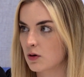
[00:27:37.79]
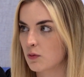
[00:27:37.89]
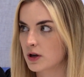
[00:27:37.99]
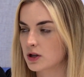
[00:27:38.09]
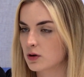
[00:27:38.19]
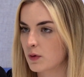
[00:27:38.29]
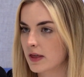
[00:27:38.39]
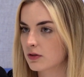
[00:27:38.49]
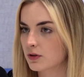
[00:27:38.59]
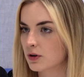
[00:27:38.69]
what you
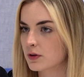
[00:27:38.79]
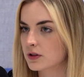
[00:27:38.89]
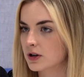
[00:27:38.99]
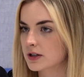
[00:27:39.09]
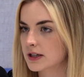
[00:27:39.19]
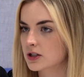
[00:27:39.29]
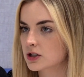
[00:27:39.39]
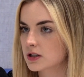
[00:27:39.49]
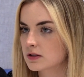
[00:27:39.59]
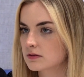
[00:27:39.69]
went through with your
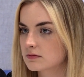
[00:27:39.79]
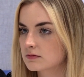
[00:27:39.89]
addiction?